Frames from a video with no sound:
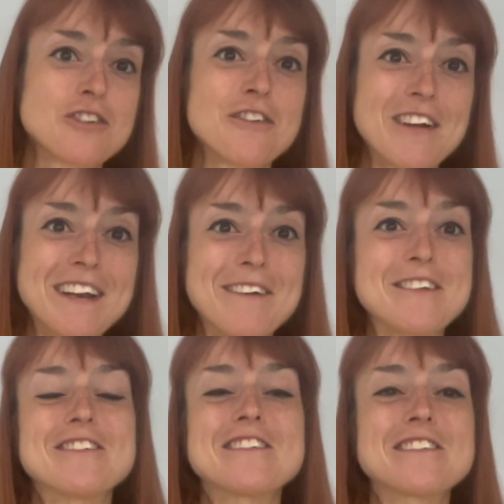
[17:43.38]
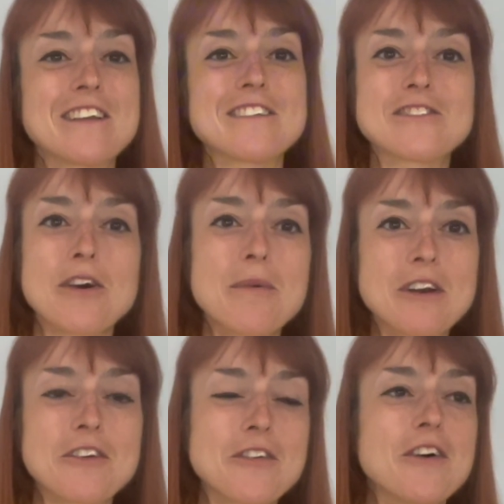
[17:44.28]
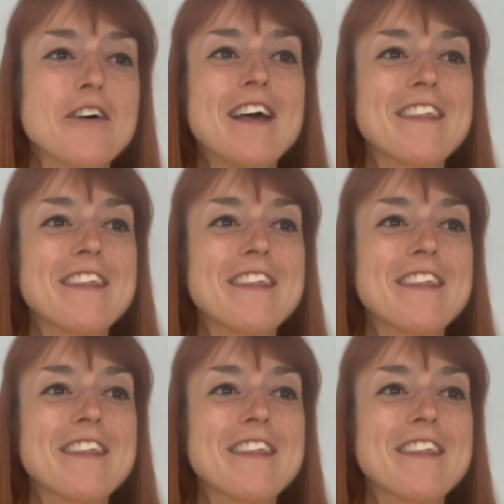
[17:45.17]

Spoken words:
RUNNAH, which is so wonderful.